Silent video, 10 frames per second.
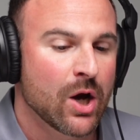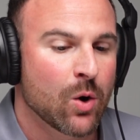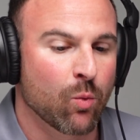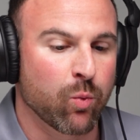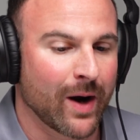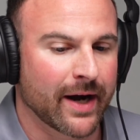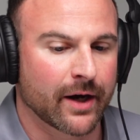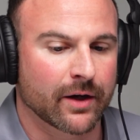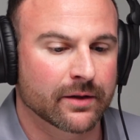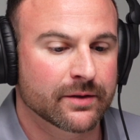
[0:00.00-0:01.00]

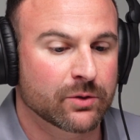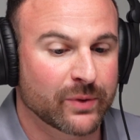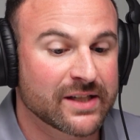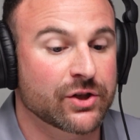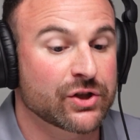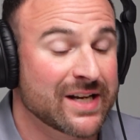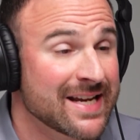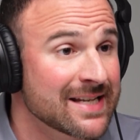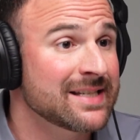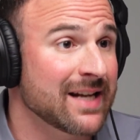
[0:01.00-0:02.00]
where the research
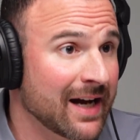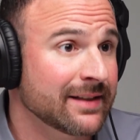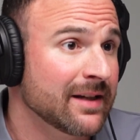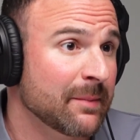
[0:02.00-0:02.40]
is done.